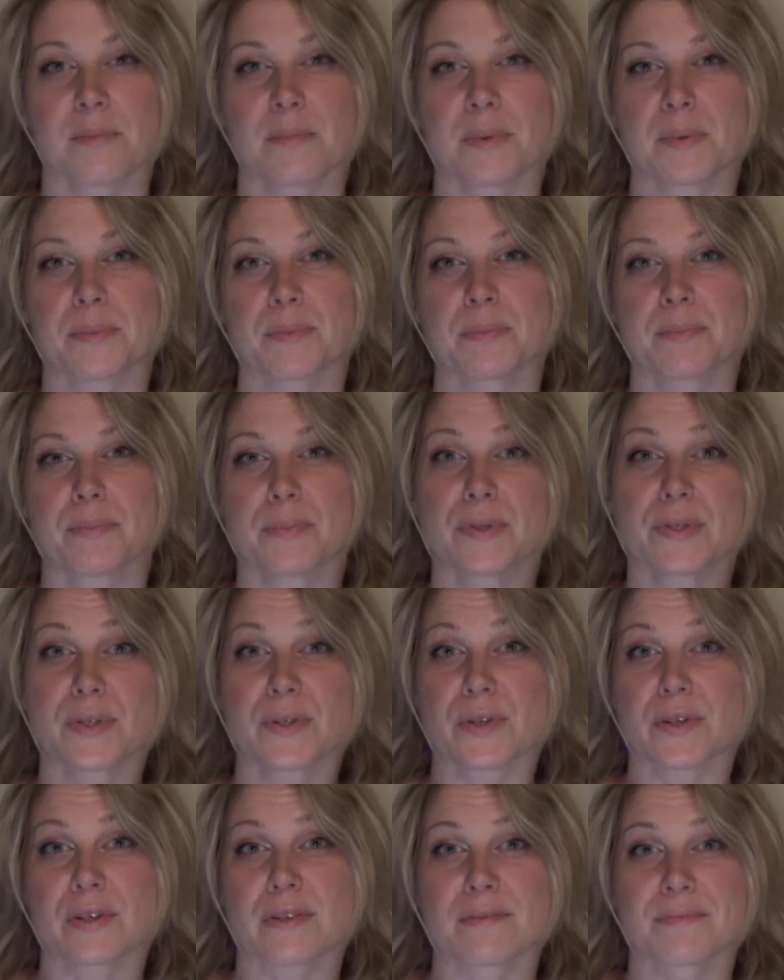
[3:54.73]
a
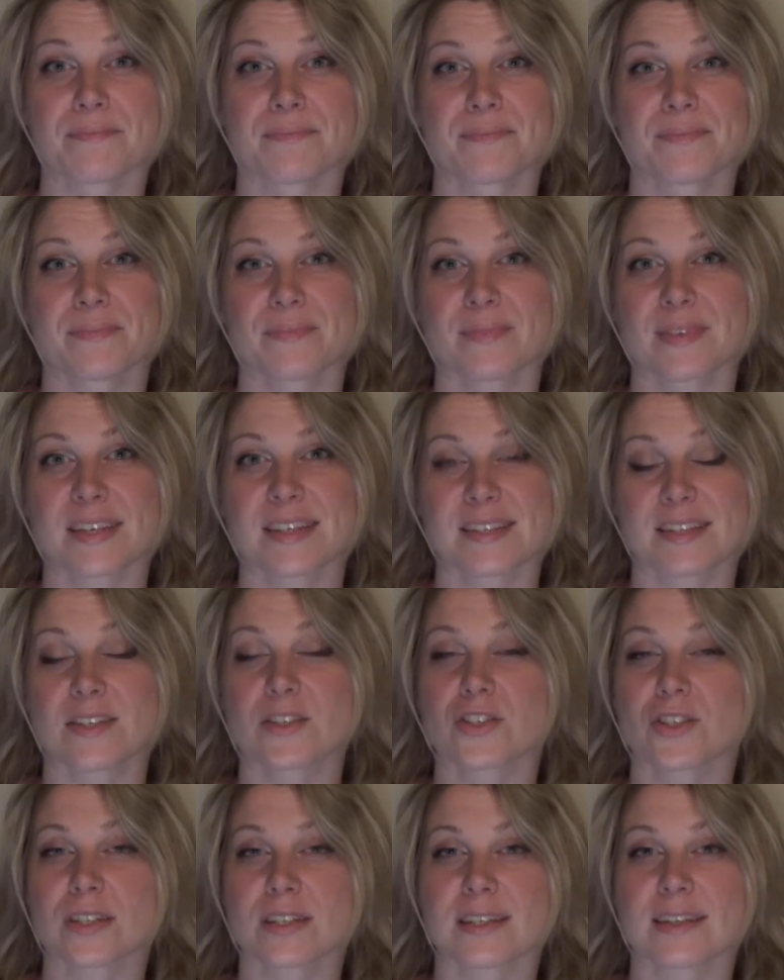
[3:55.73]
prisoner,
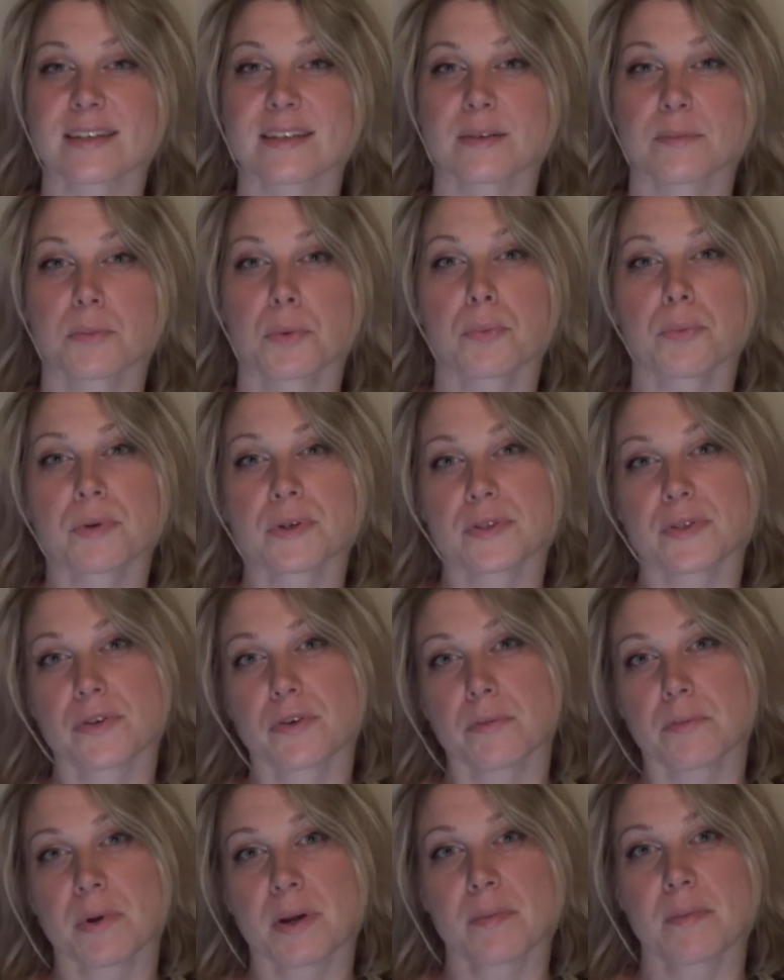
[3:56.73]
essentially. I'm a prisoner
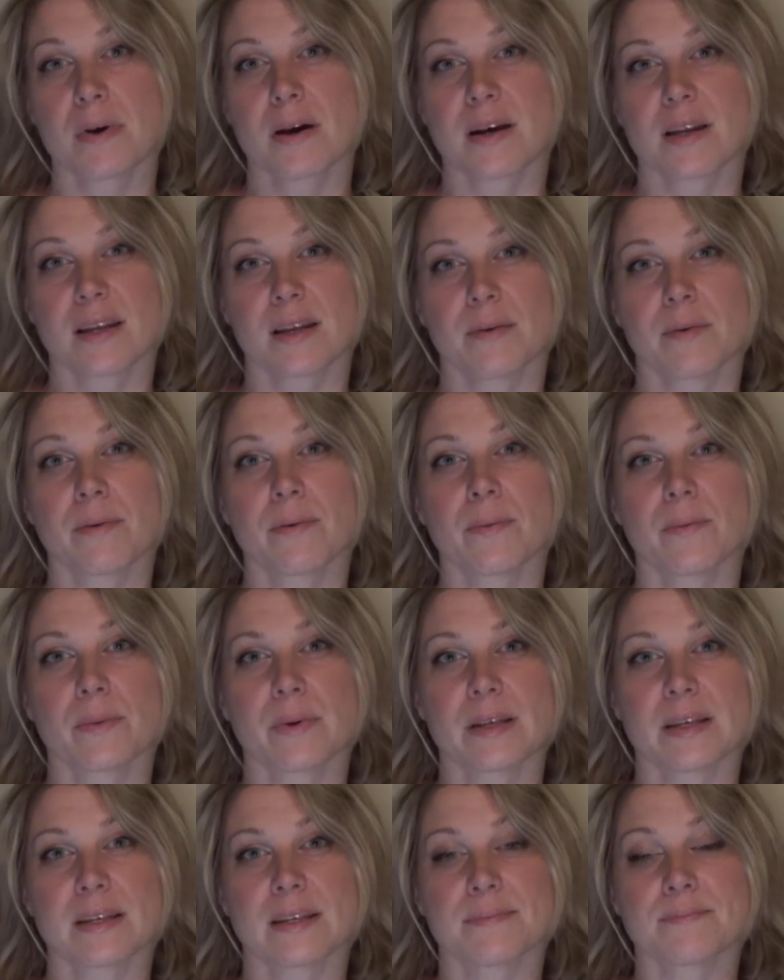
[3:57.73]
in my body
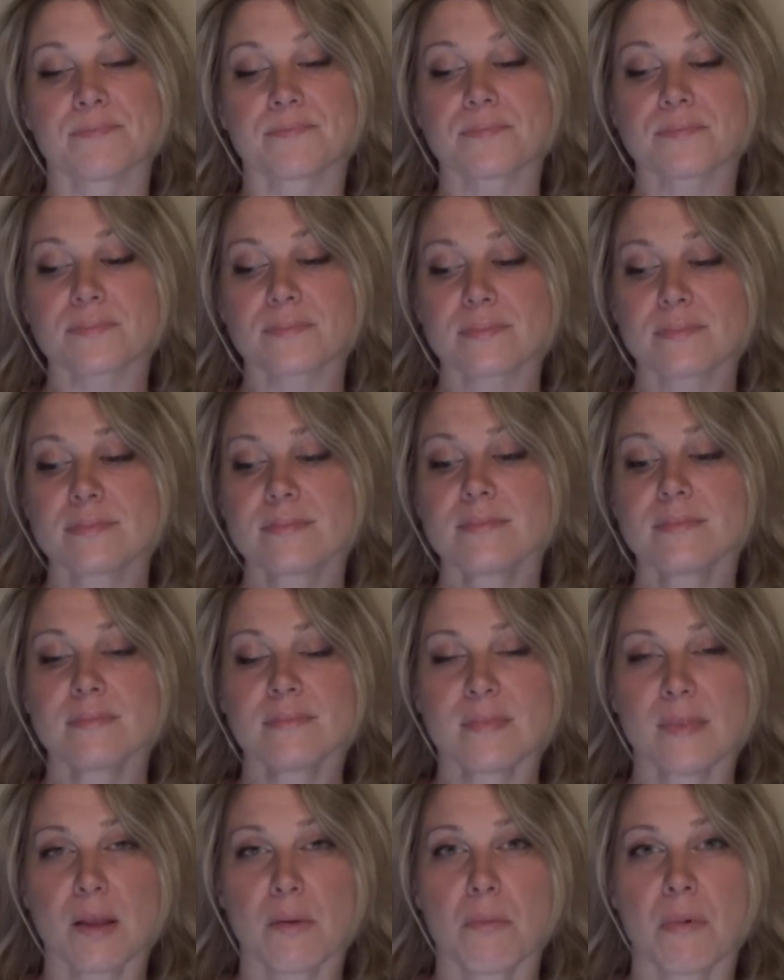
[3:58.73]
when
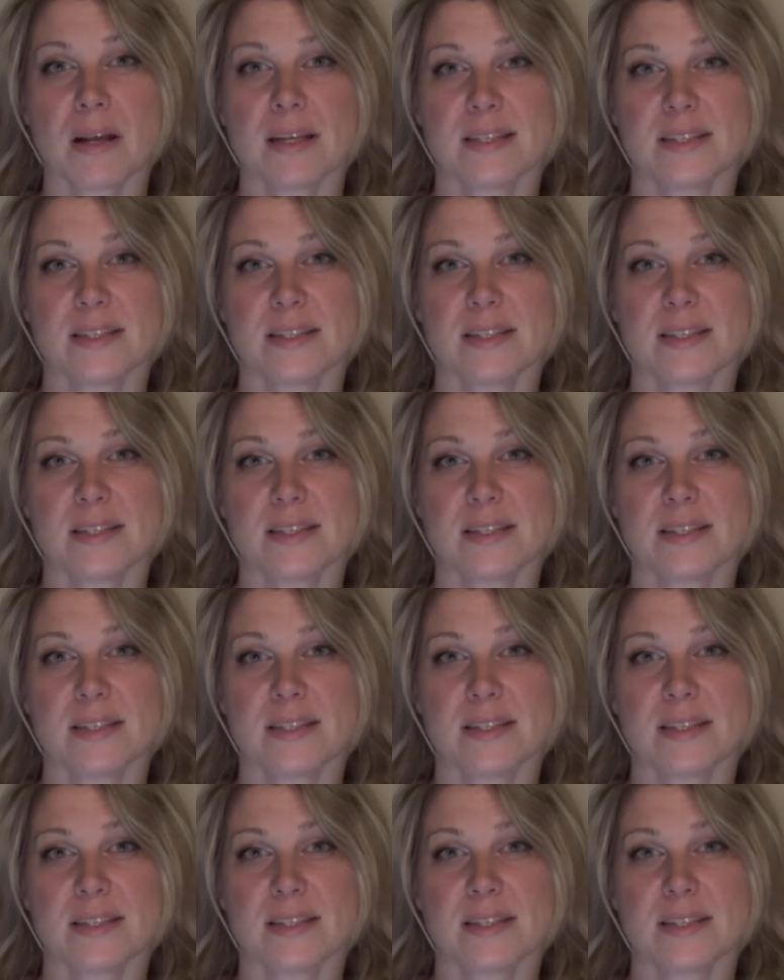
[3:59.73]
my